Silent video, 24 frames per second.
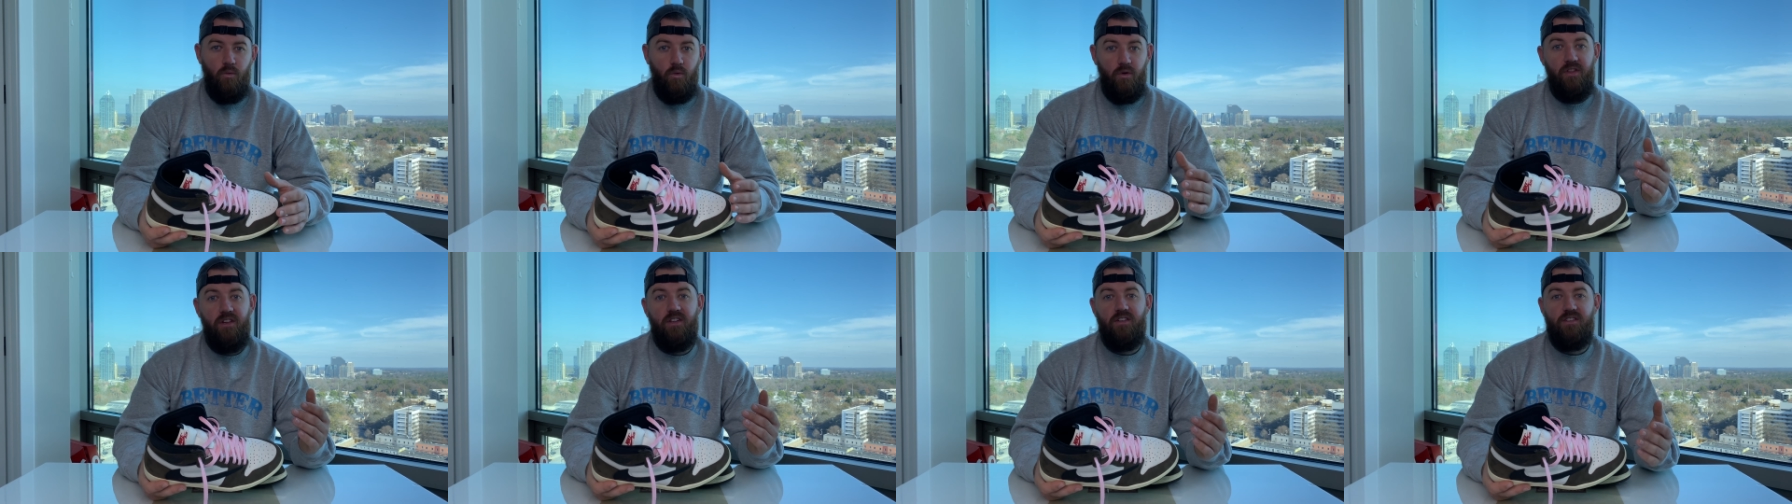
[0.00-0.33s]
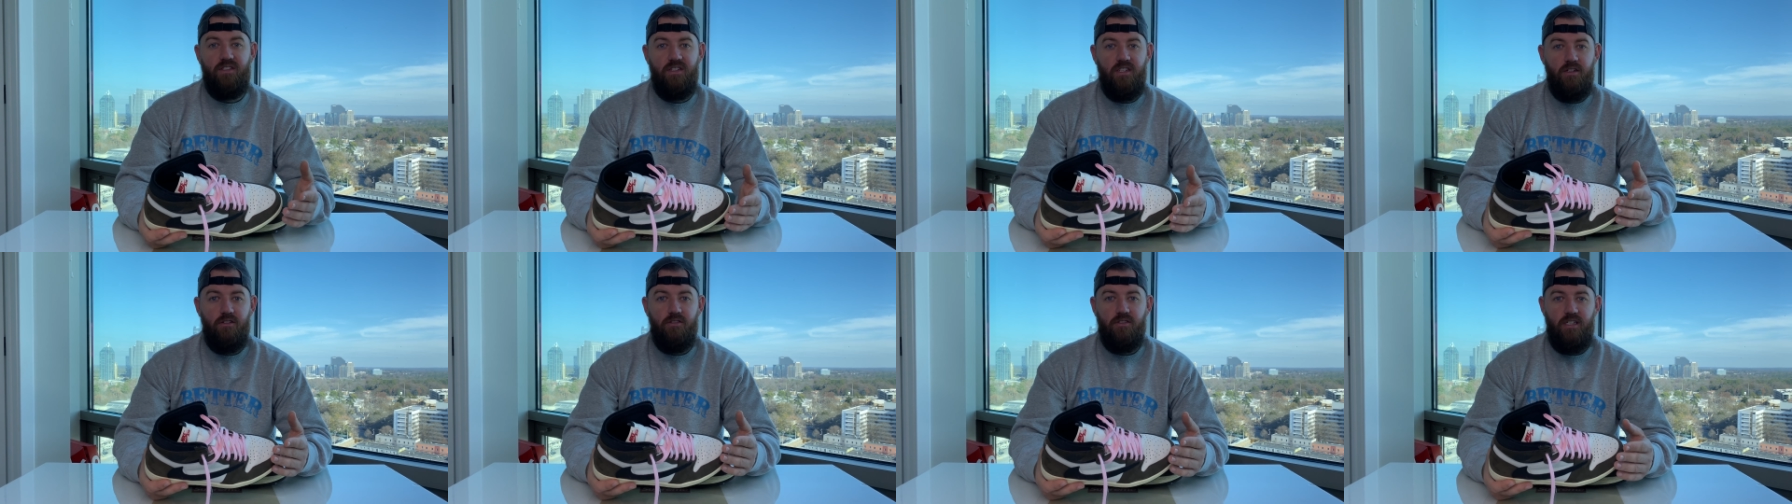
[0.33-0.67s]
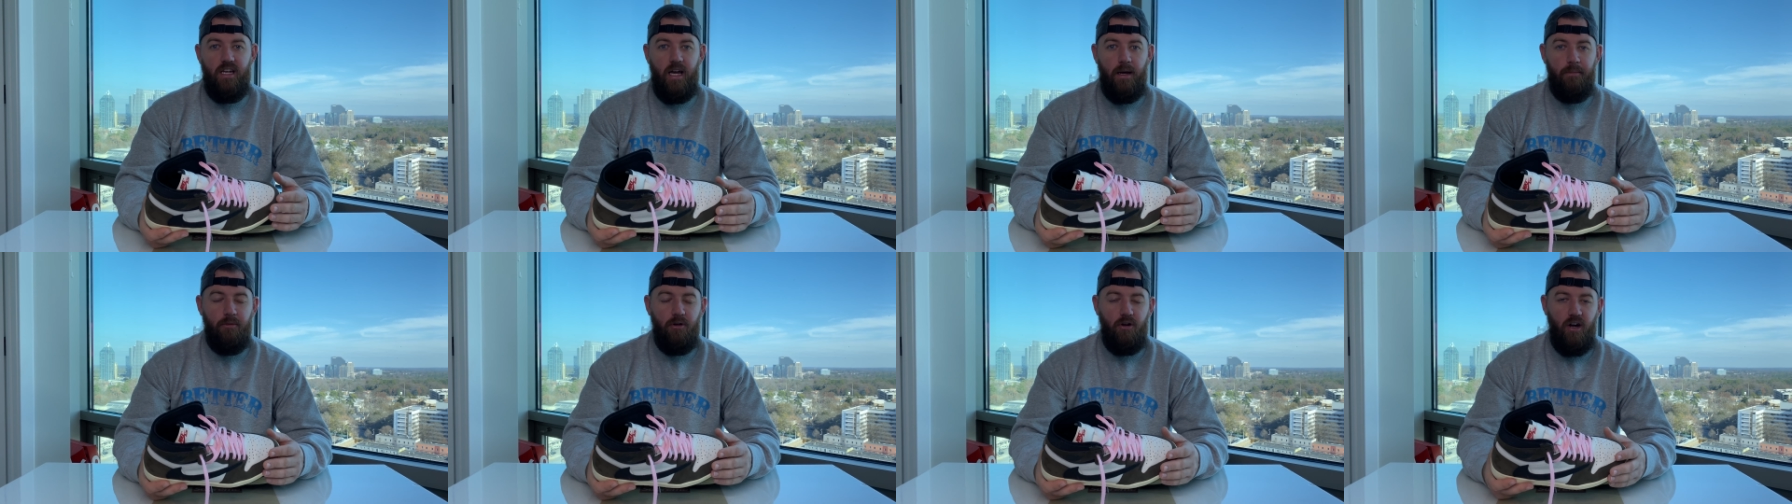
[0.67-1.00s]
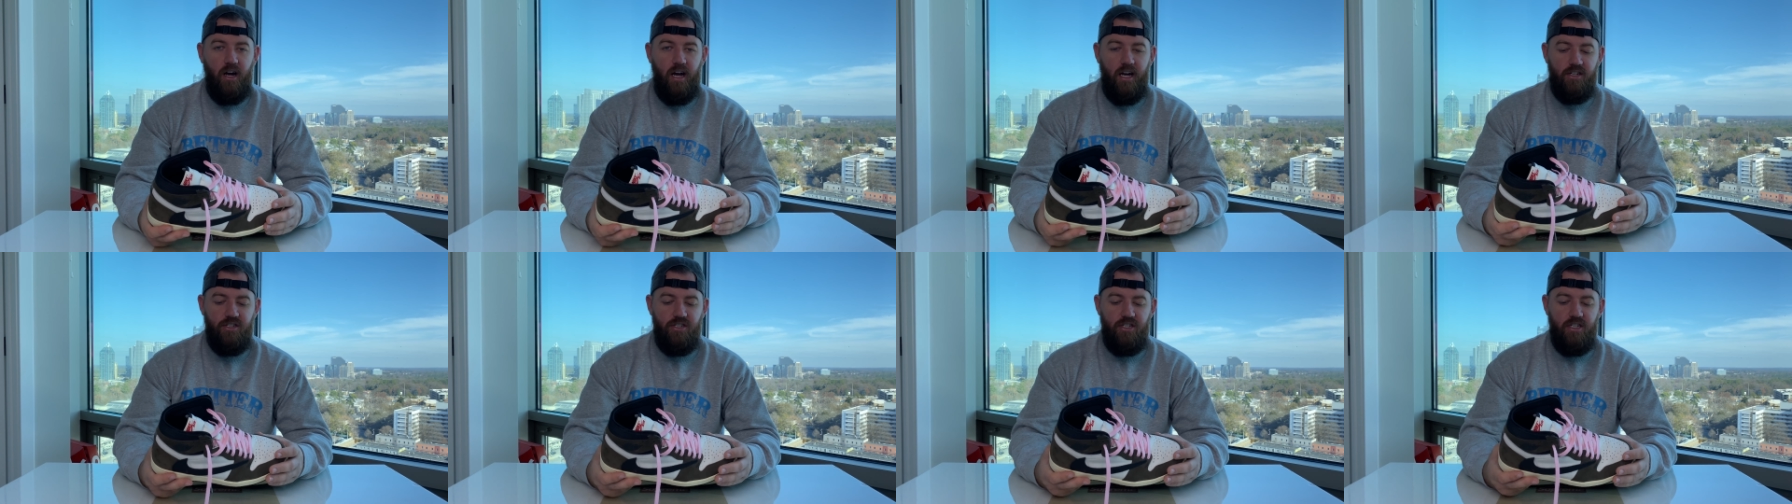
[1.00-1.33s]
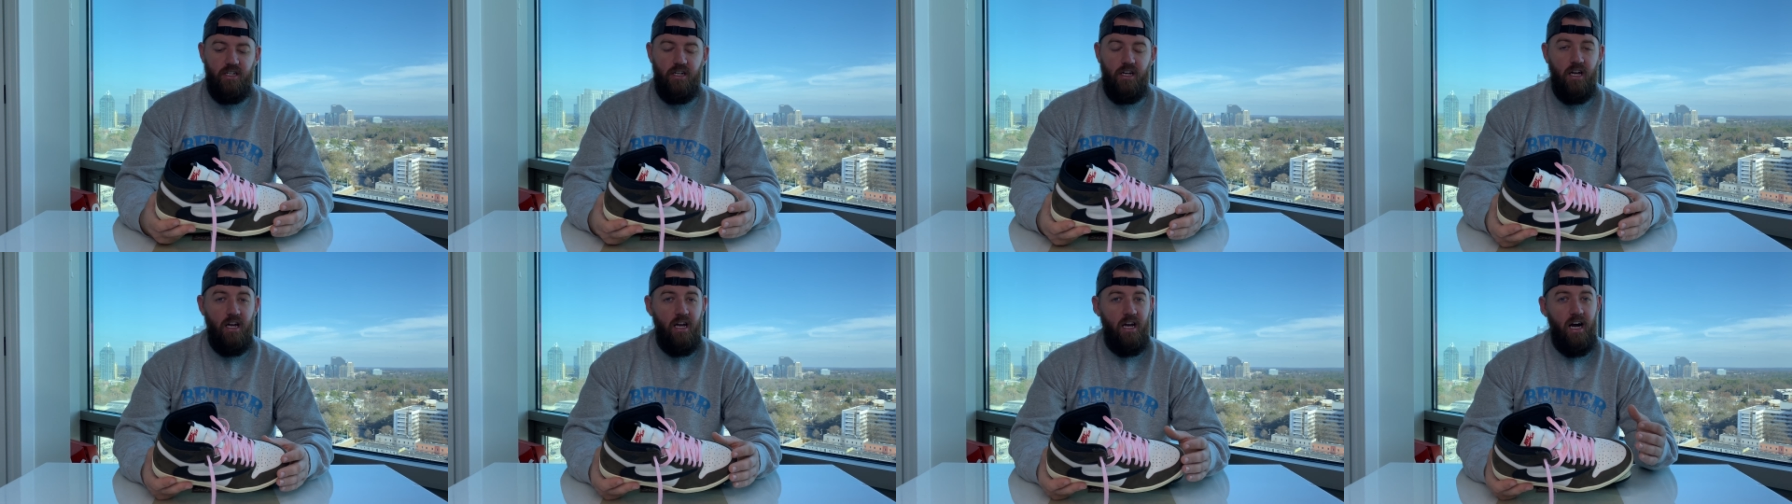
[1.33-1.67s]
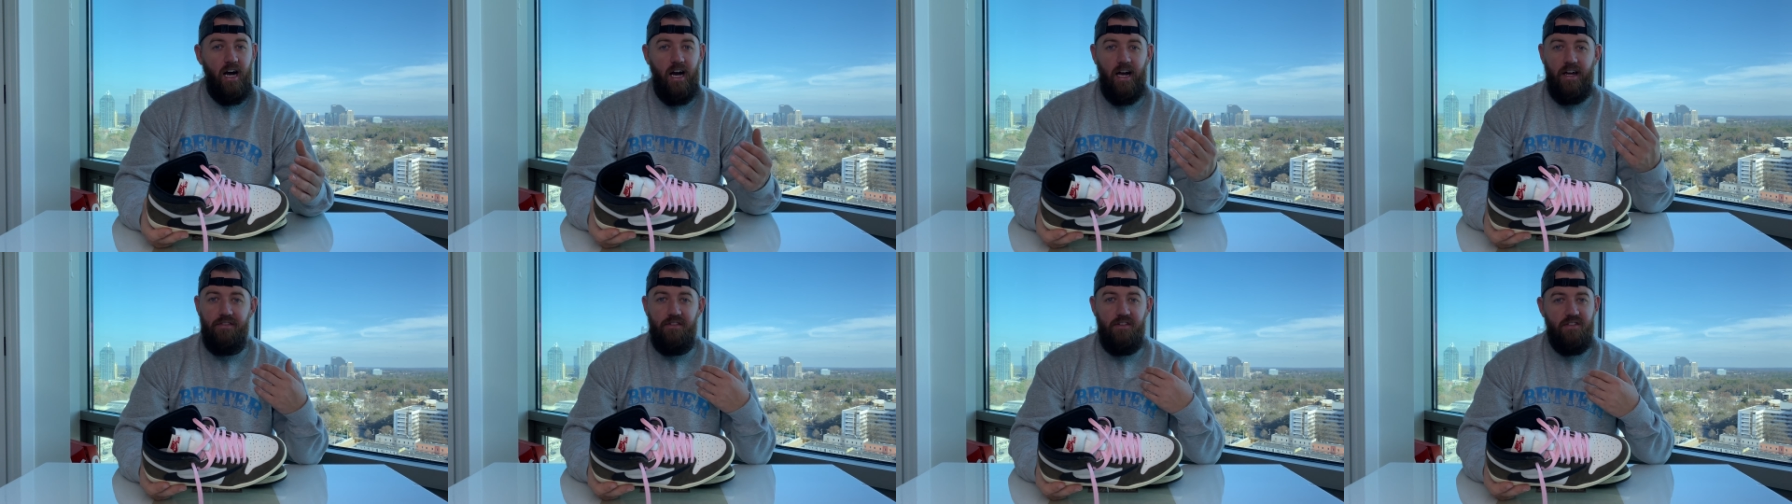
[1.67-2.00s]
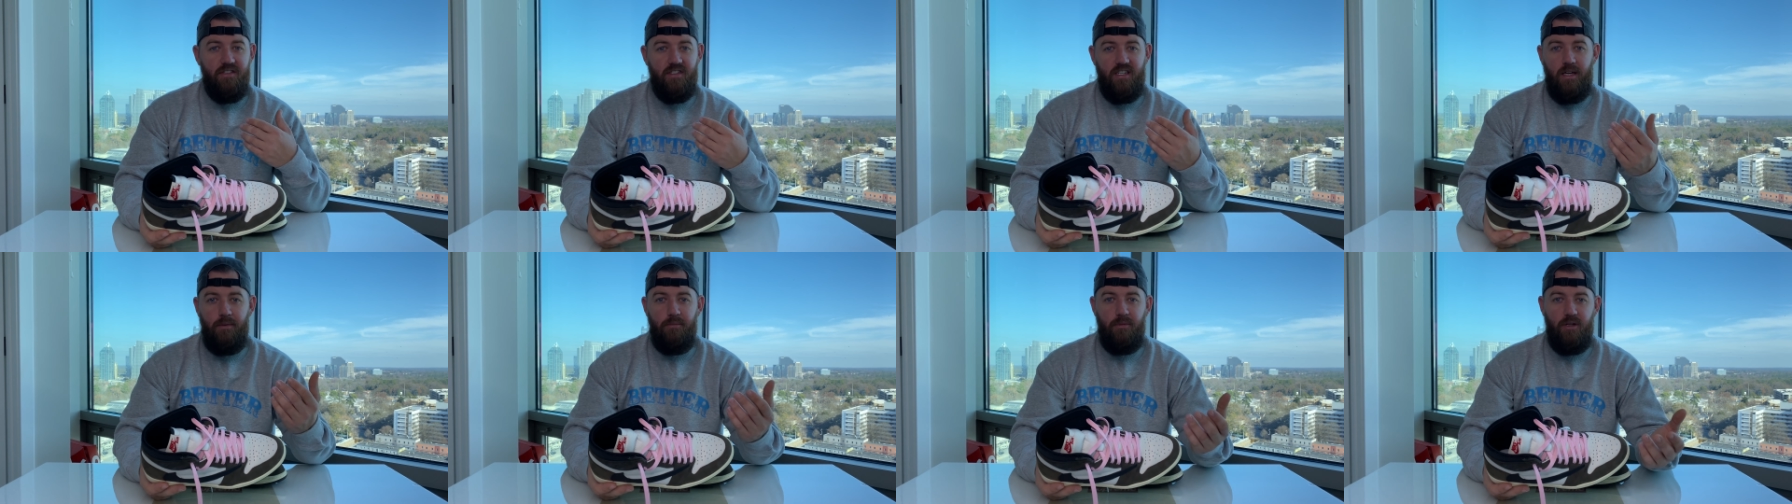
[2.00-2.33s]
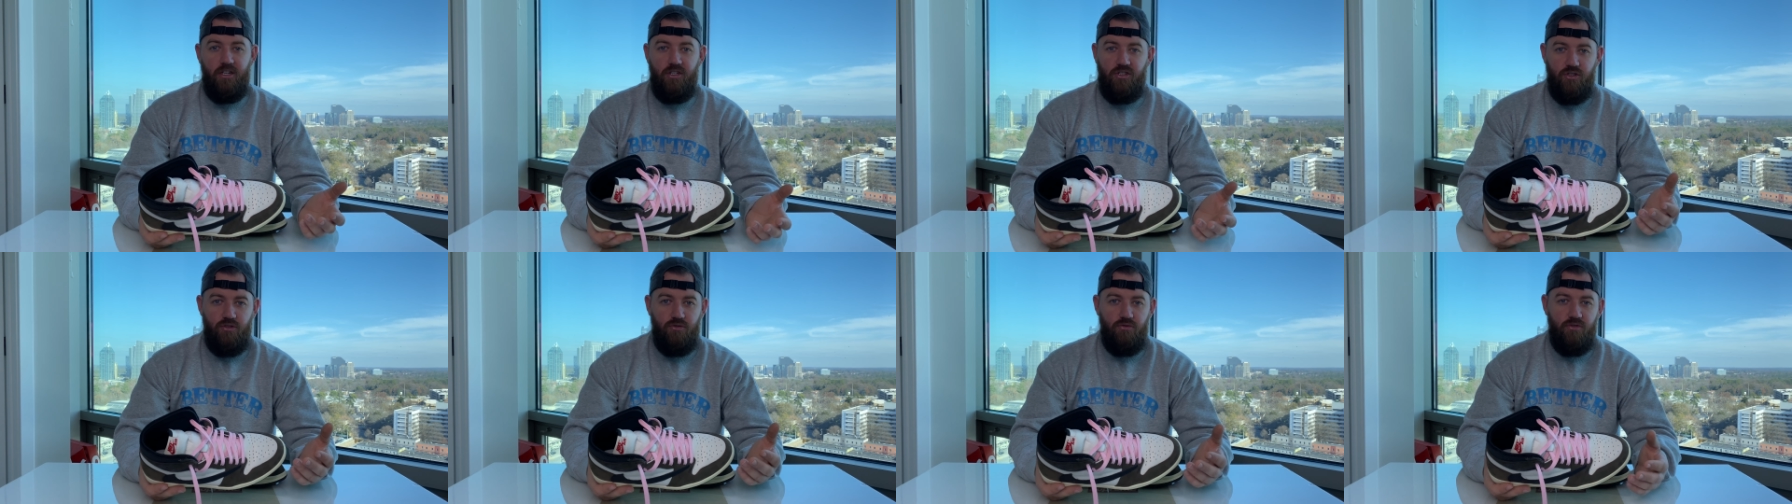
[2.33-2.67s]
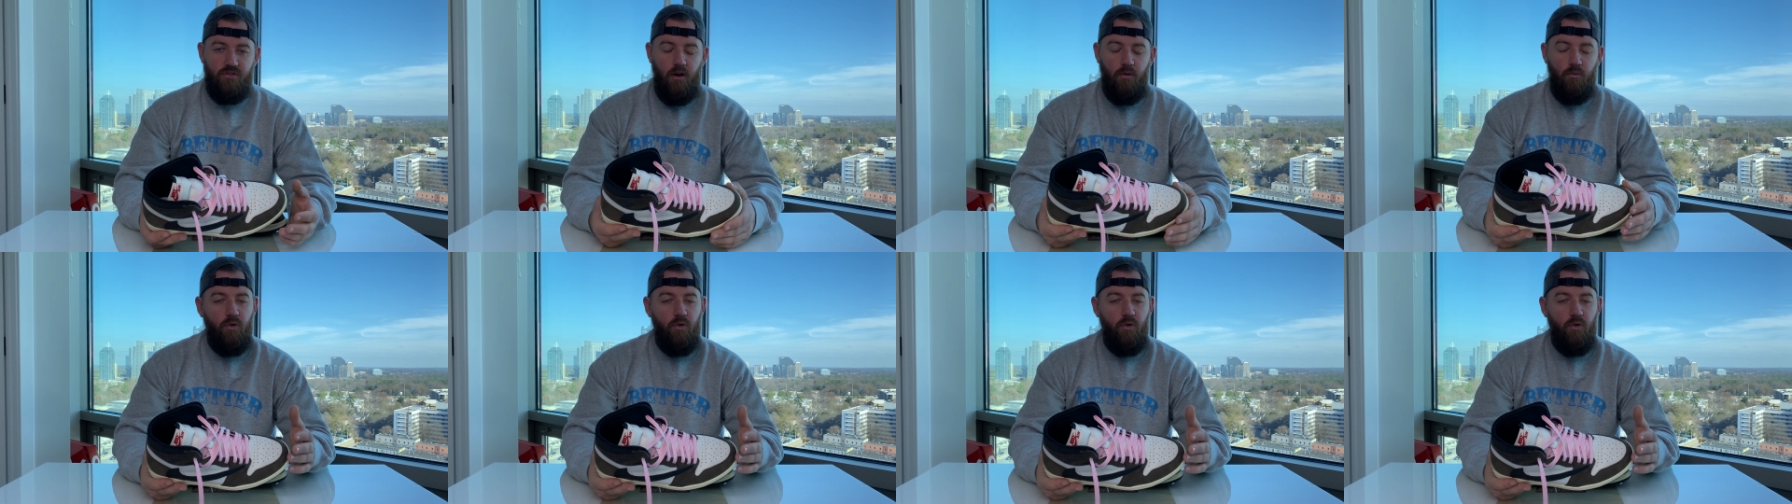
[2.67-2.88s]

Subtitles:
with the sneakers app crashing. I had the same issues.